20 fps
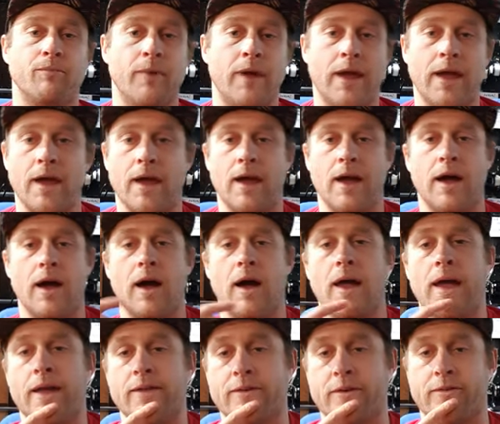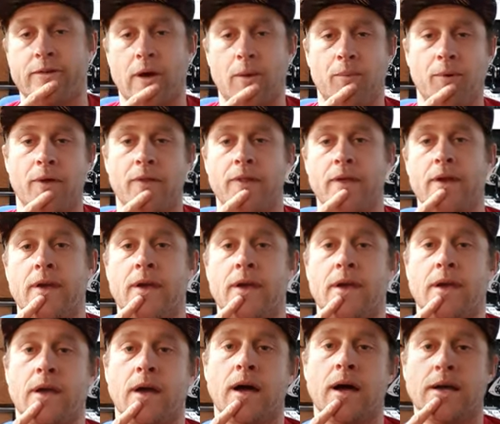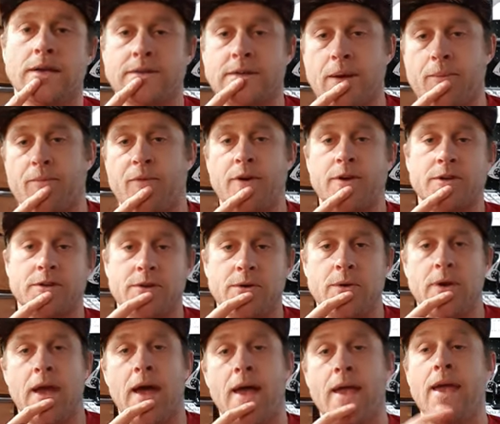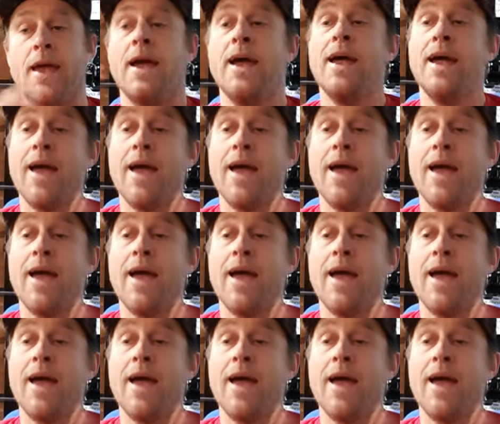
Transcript: hit us up on the Sup Fishing UK.